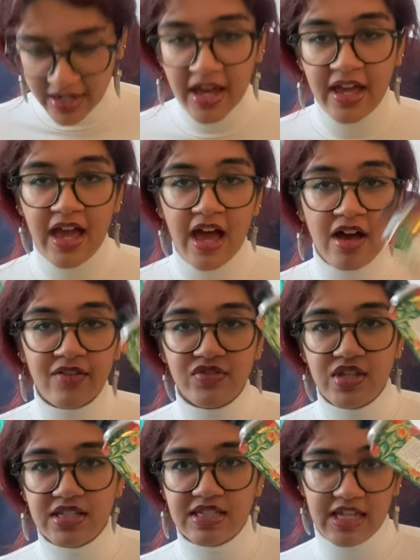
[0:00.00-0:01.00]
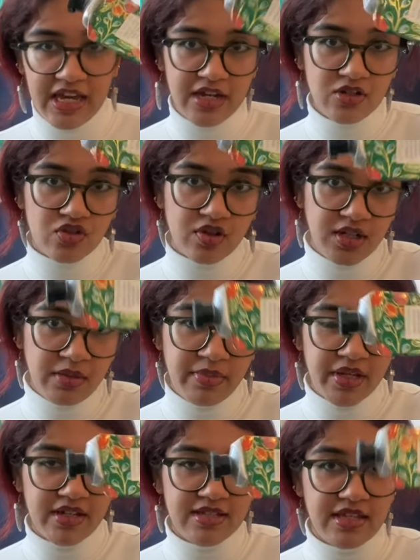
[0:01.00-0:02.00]
I have this hand cream,
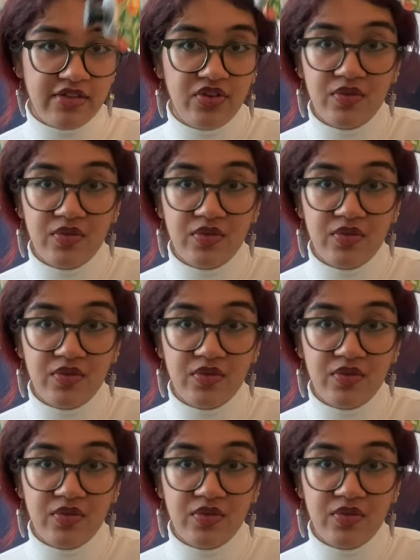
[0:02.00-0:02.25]
because if